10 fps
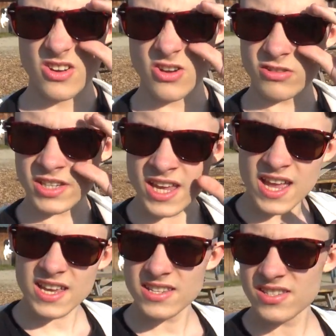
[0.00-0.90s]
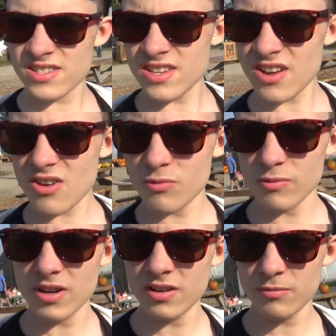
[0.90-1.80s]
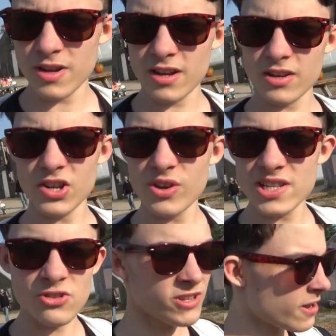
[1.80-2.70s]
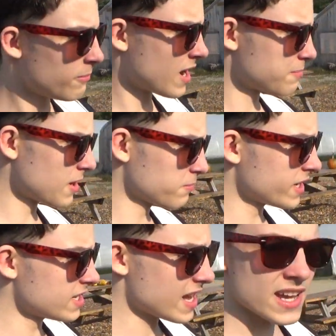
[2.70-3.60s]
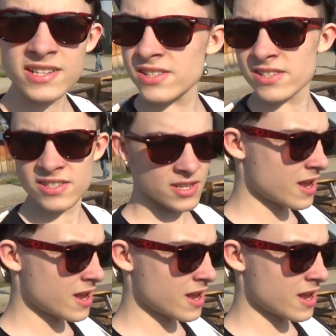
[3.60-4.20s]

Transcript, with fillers: Okay, so we are going to get my pumpkin next.